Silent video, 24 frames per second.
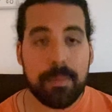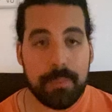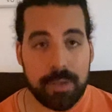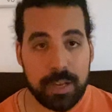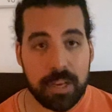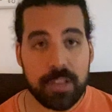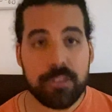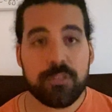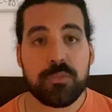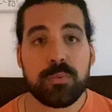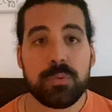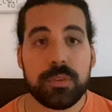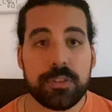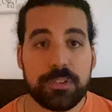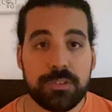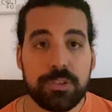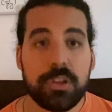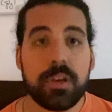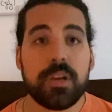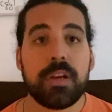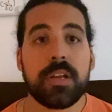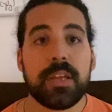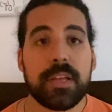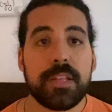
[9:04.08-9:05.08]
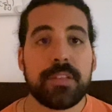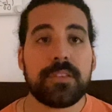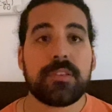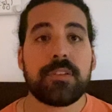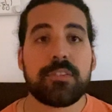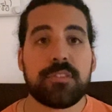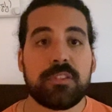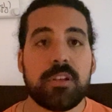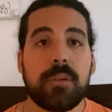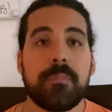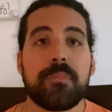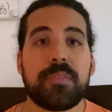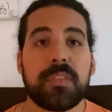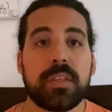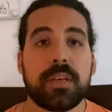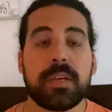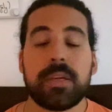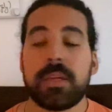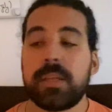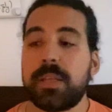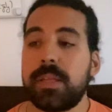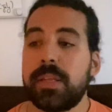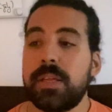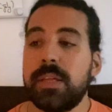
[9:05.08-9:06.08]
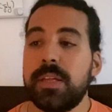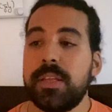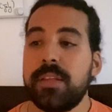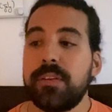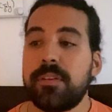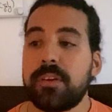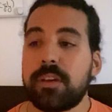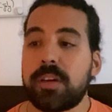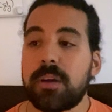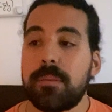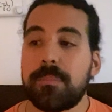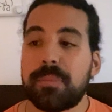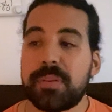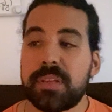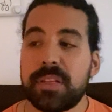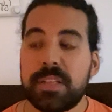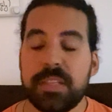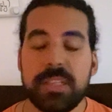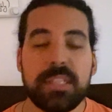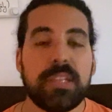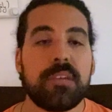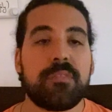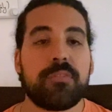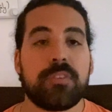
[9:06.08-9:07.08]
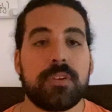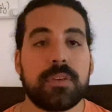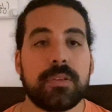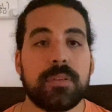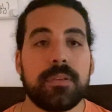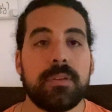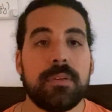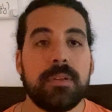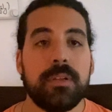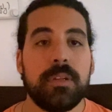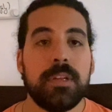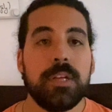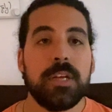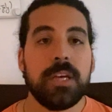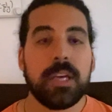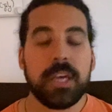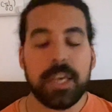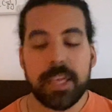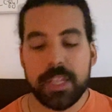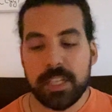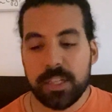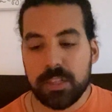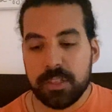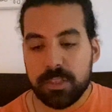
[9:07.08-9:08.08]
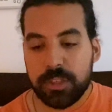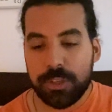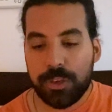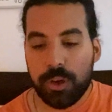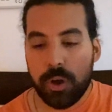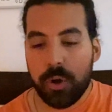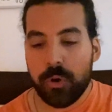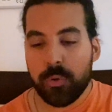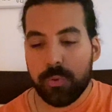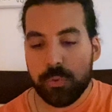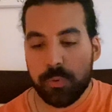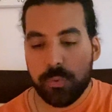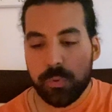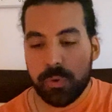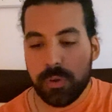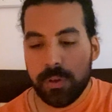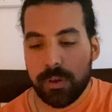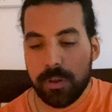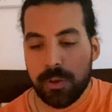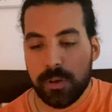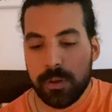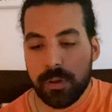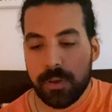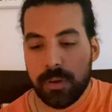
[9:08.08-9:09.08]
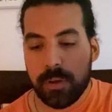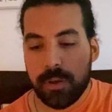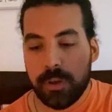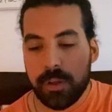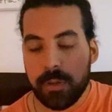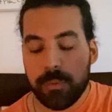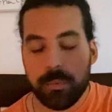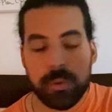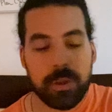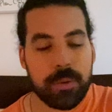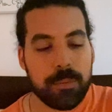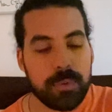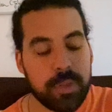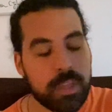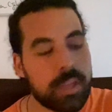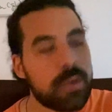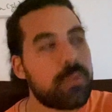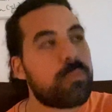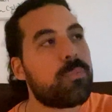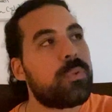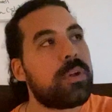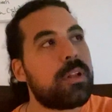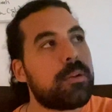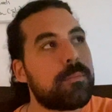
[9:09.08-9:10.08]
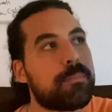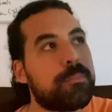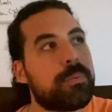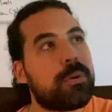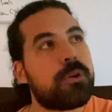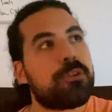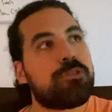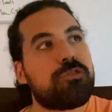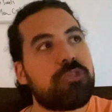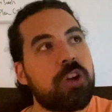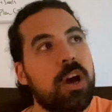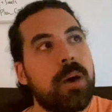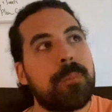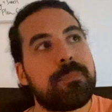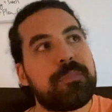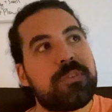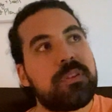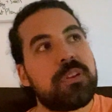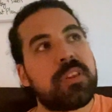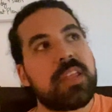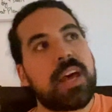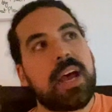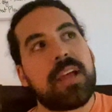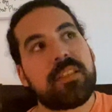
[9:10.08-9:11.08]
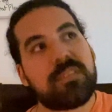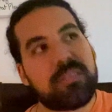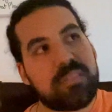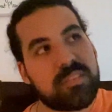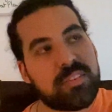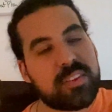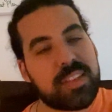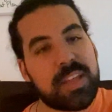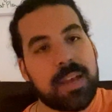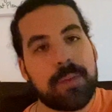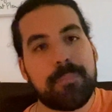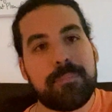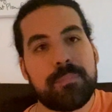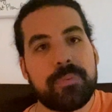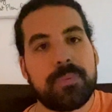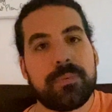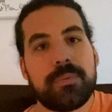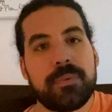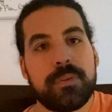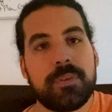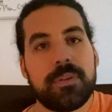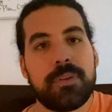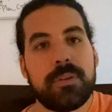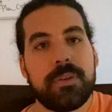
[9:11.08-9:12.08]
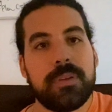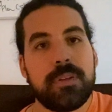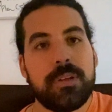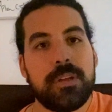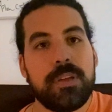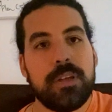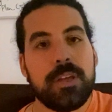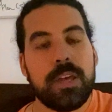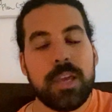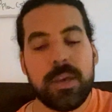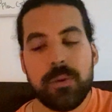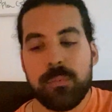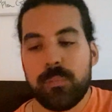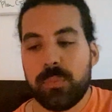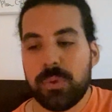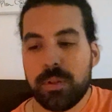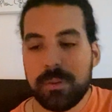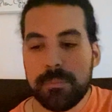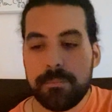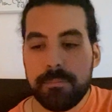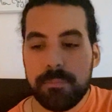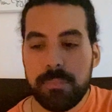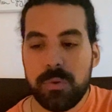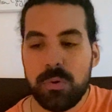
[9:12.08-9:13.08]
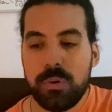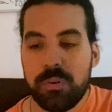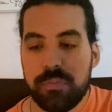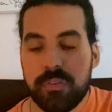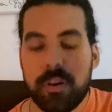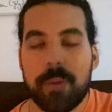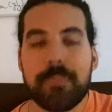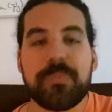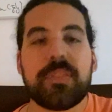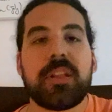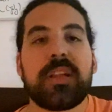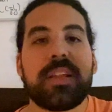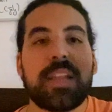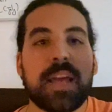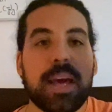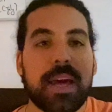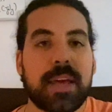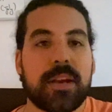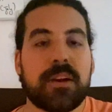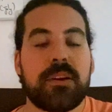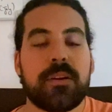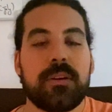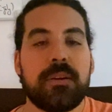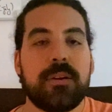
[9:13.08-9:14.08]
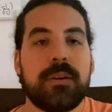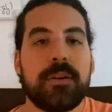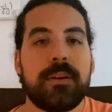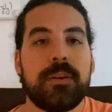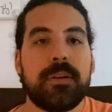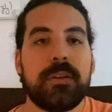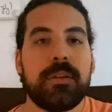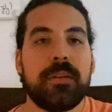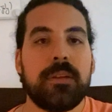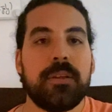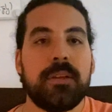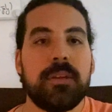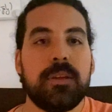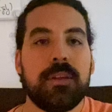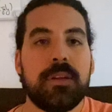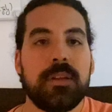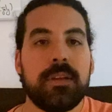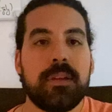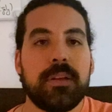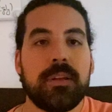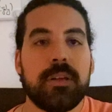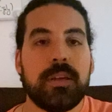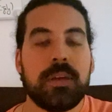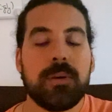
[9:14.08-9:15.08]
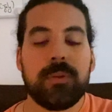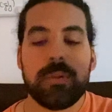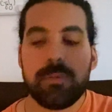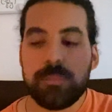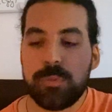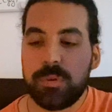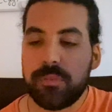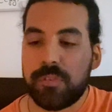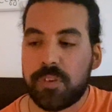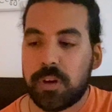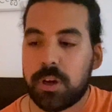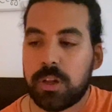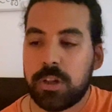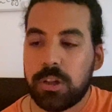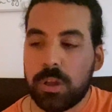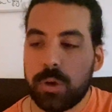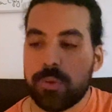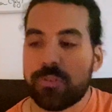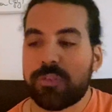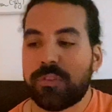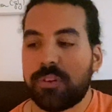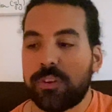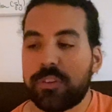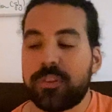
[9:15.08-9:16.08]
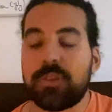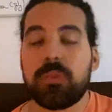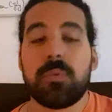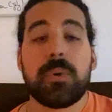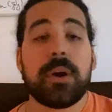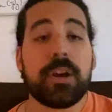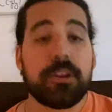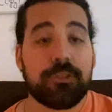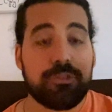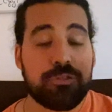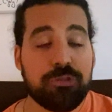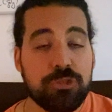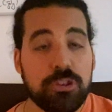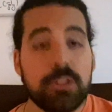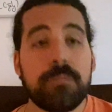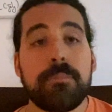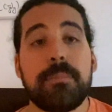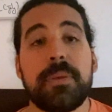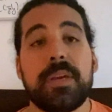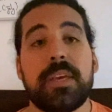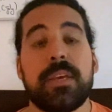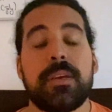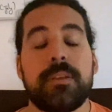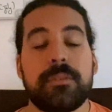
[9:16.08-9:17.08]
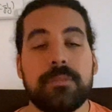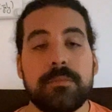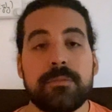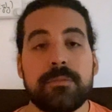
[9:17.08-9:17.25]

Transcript: MLS will turn into something completely different. It'll go, it, it, it will push up to that step. It will move up the ladder it will move closer to where it should be.